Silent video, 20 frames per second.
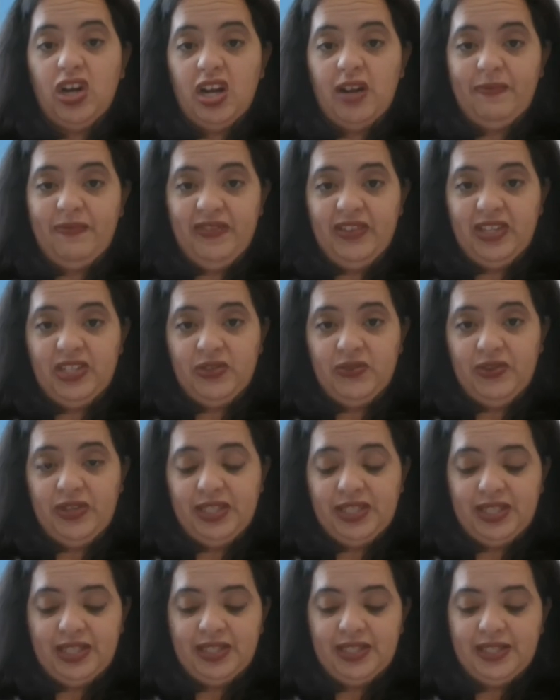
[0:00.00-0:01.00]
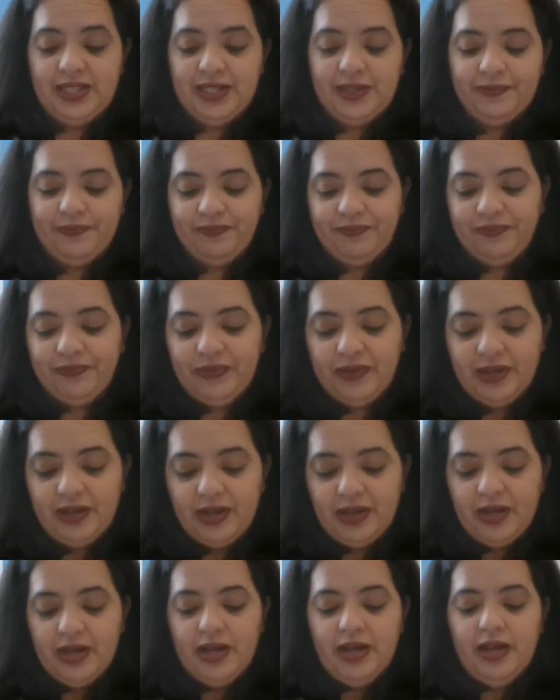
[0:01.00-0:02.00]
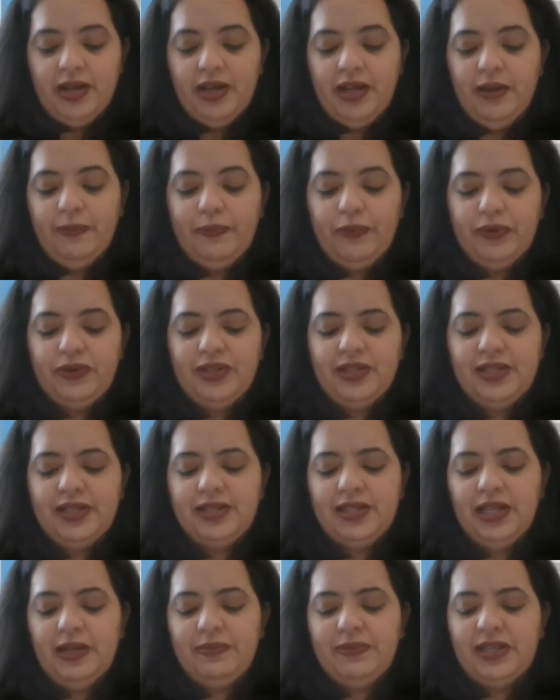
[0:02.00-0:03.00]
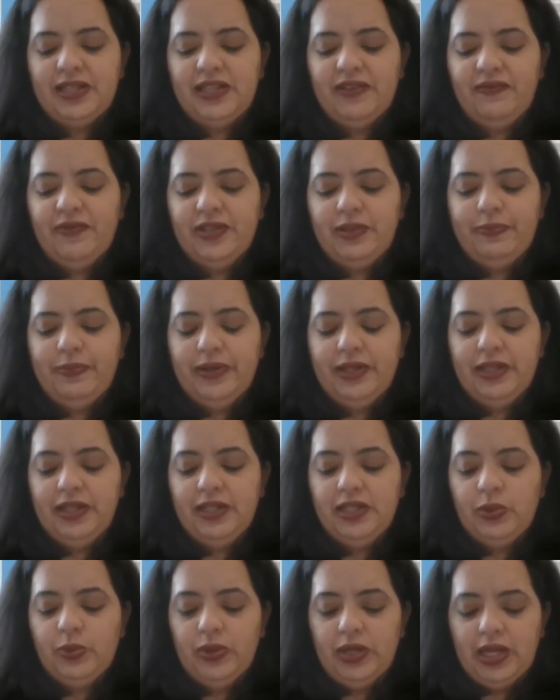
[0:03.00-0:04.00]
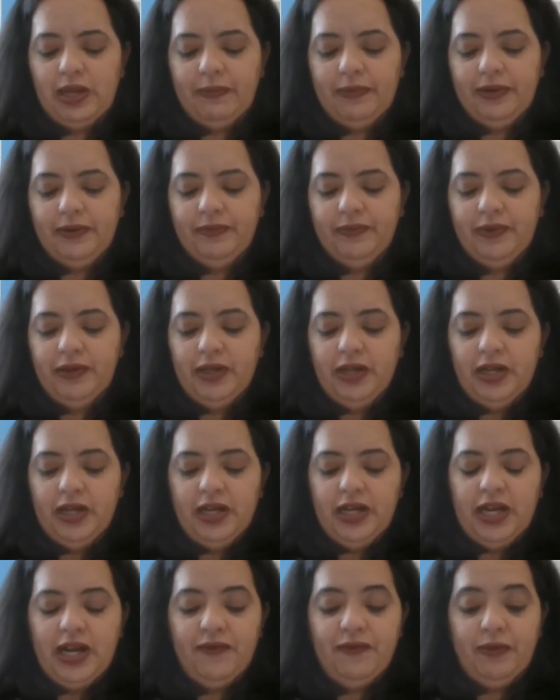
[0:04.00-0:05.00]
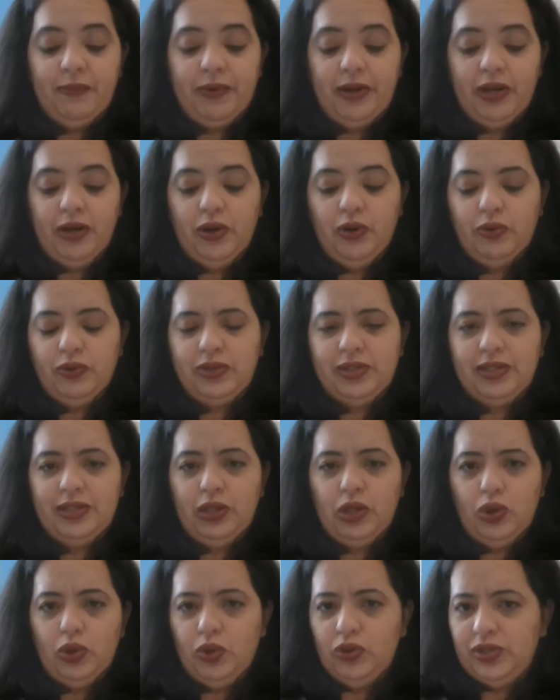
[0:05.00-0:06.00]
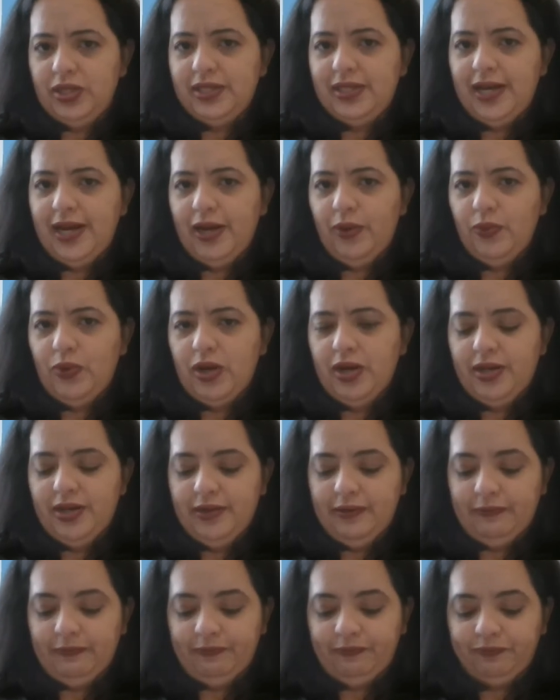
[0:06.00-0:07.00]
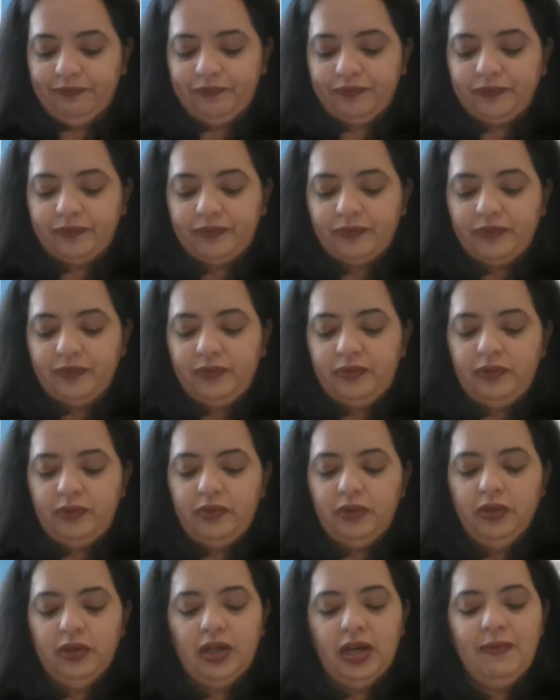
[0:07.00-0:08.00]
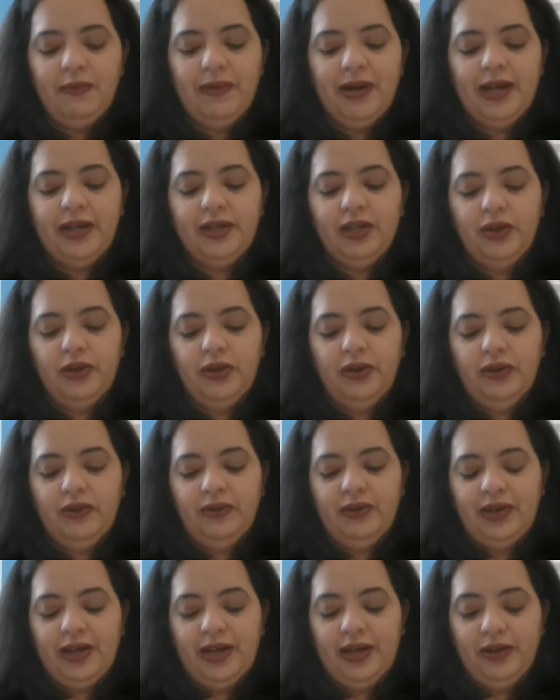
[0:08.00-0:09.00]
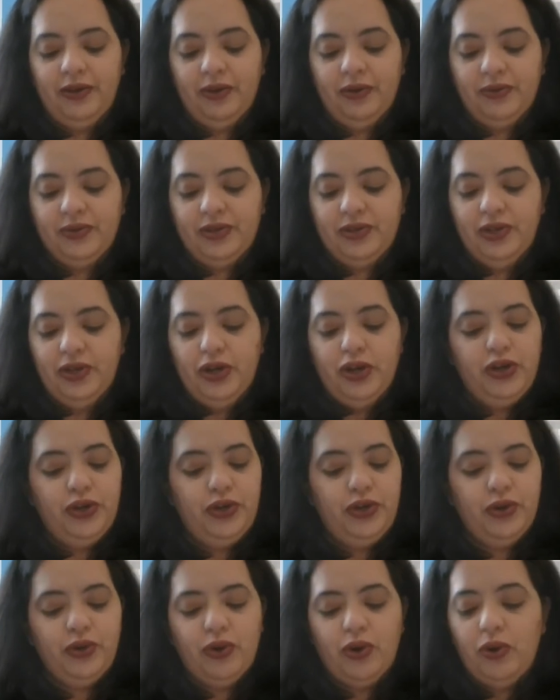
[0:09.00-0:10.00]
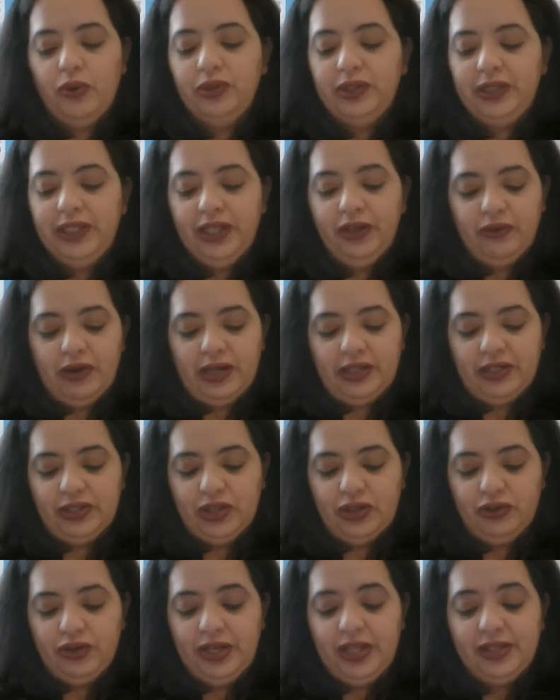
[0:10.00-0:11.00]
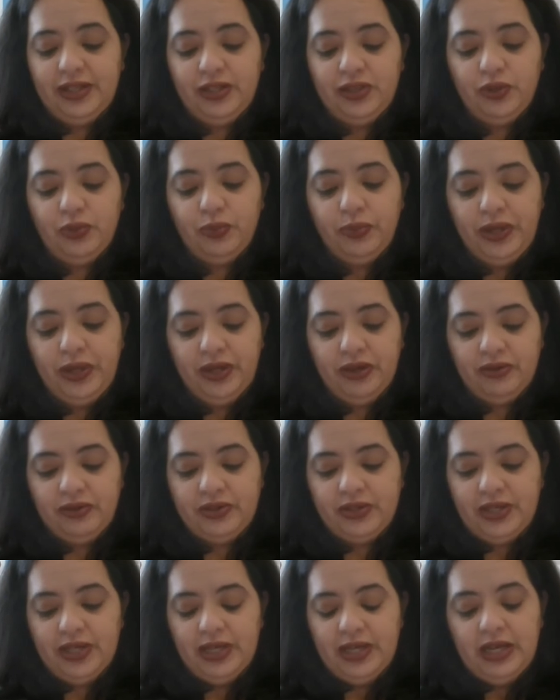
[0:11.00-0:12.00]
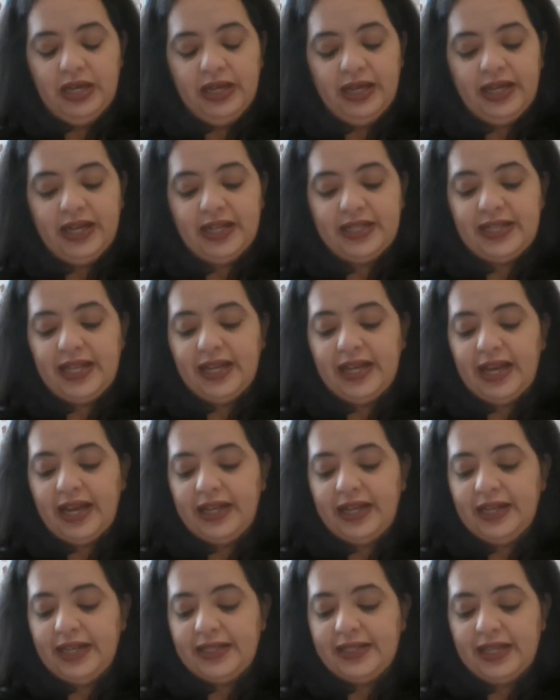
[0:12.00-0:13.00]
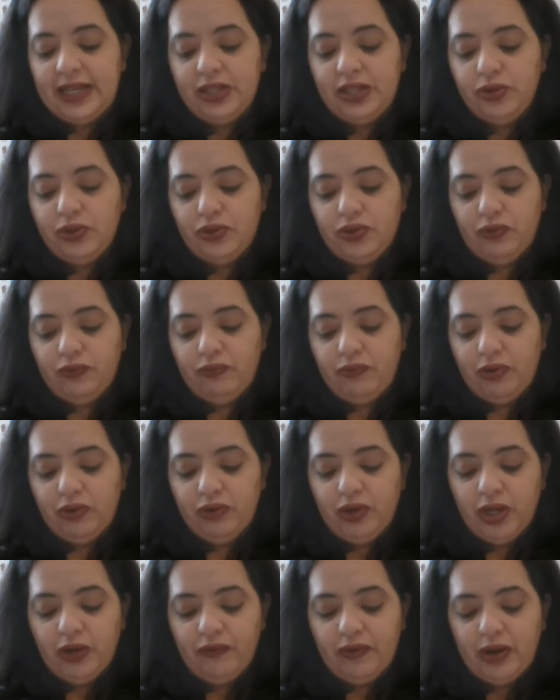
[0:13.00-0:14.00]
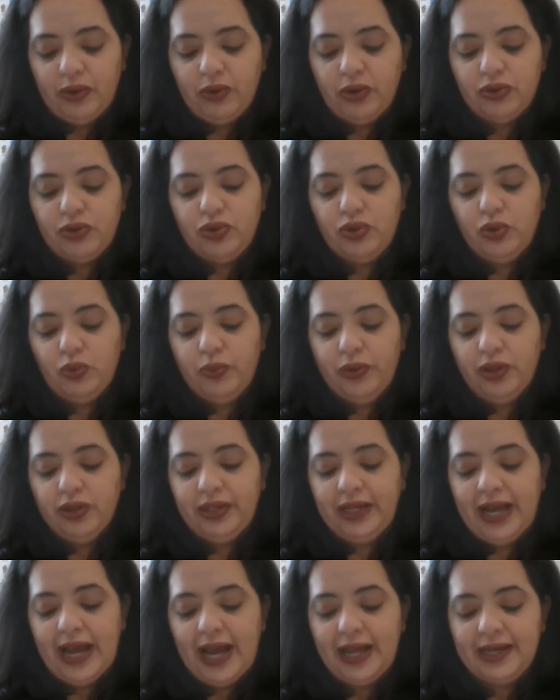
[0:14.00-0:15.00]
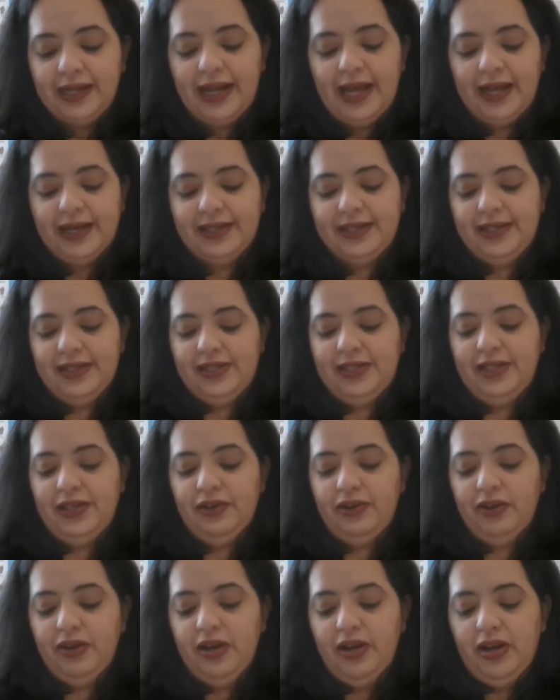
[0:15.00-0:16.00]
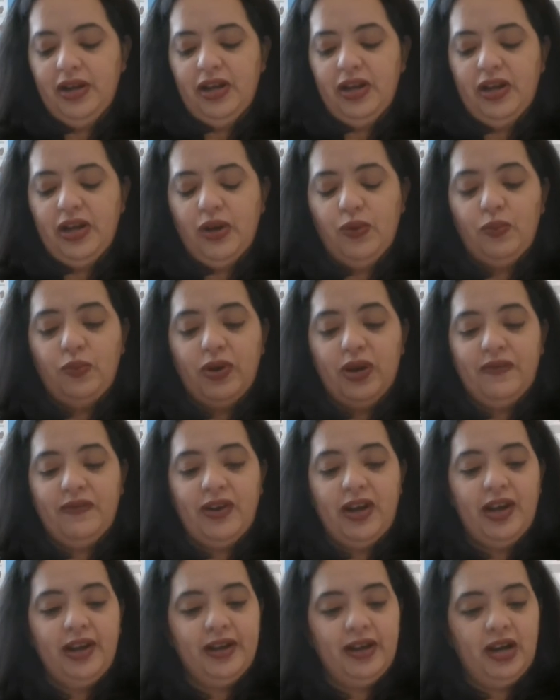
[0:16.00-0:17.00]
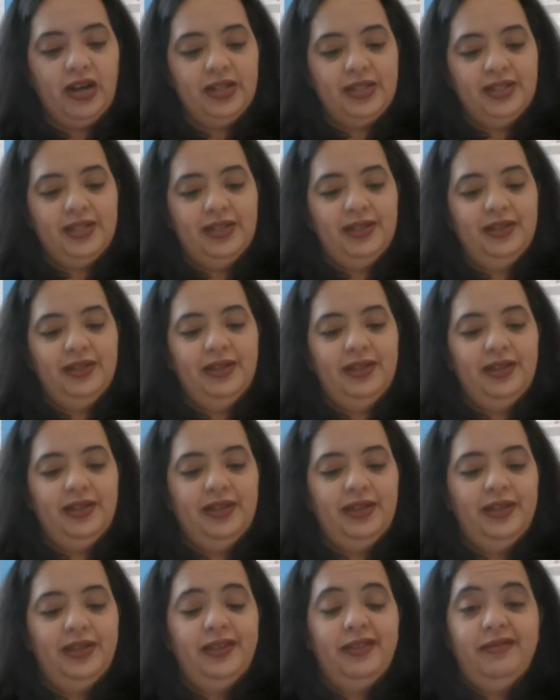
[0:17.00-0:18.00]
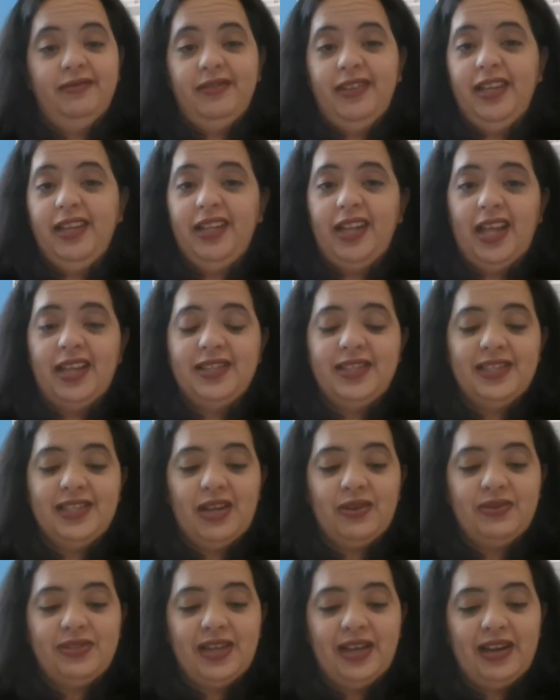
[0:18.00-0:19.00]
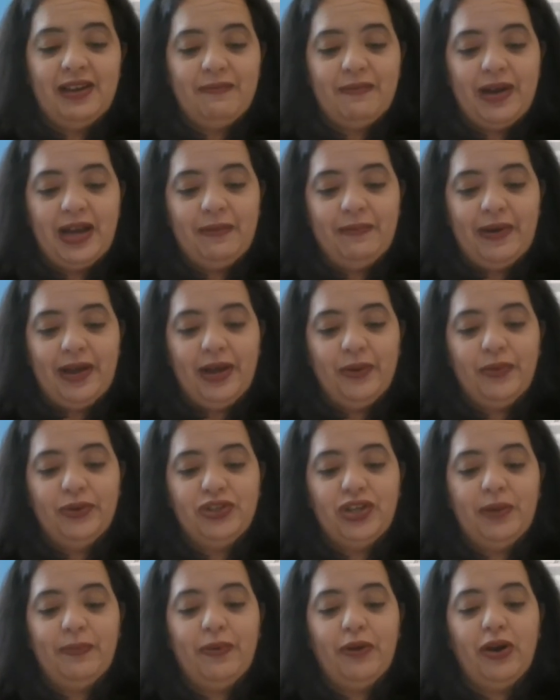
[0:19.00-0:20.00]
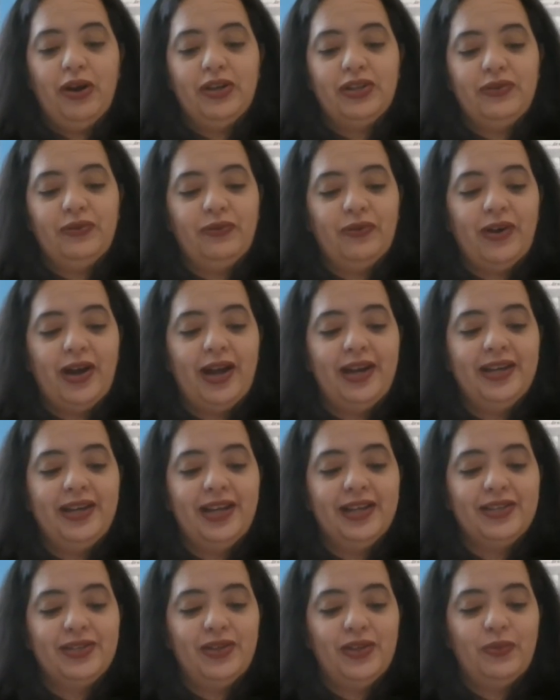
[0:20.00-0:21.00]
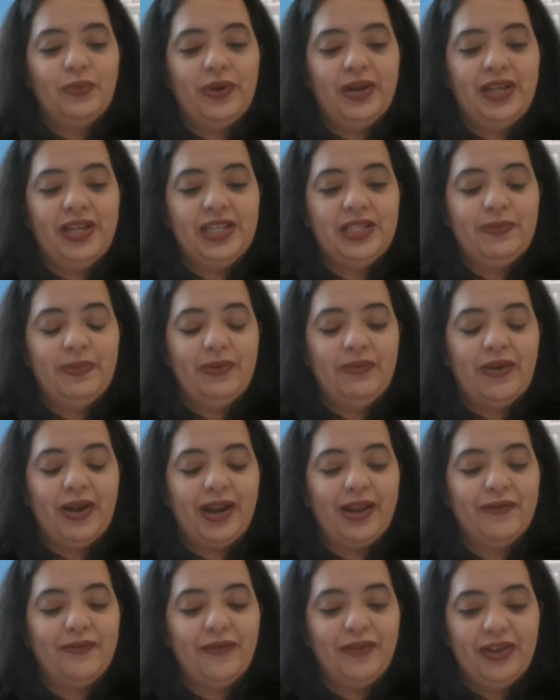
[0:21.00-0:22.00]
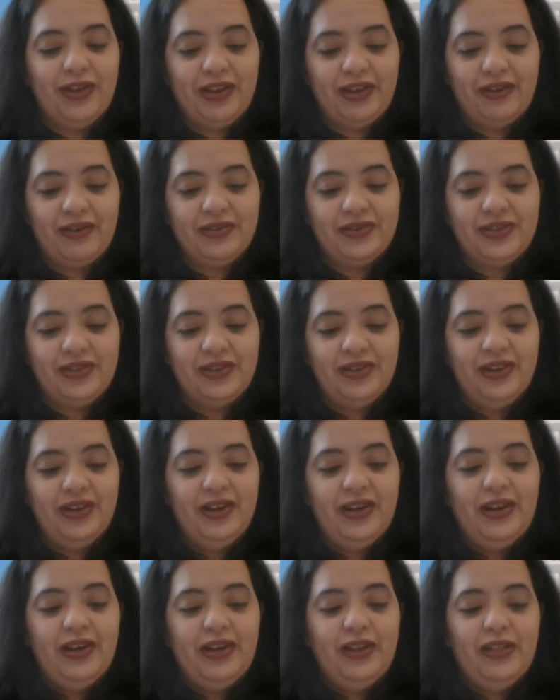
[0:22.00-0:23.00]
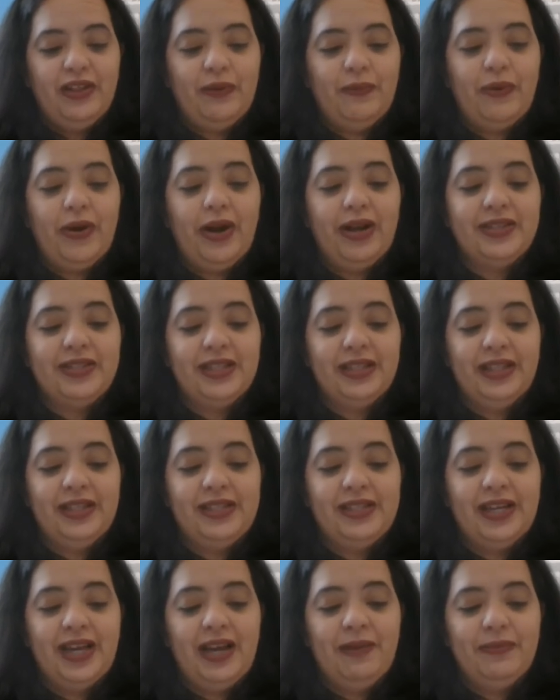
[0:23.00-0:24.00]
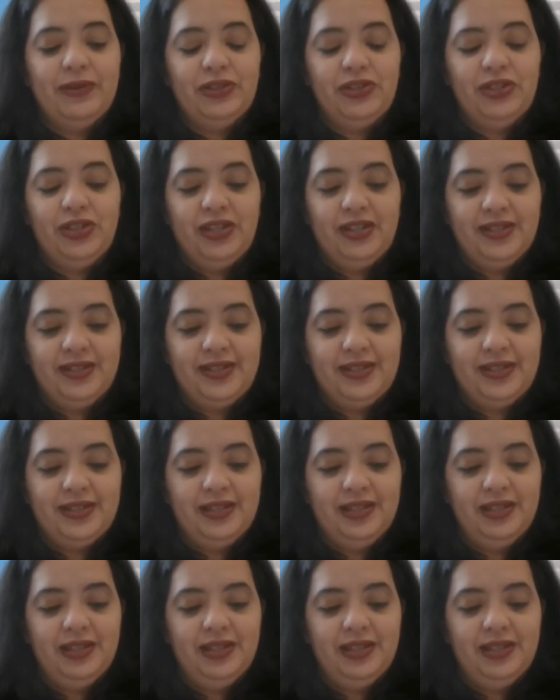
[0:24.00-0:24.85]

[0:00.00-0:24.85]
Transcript: obvious reasons. He purses his lips as if he's bitten into a lemon. Everybody knows Lolo's a tightwad. Come on, Lolo, I coax. Your only granddaughter needs new wheels. Kids like Edna Santos are rolling around on 2-wheeled Cadillacs this year. And what have I got? He glances outside at my bike, which I parked right next to the one he's been riding for years. They're practically time machines.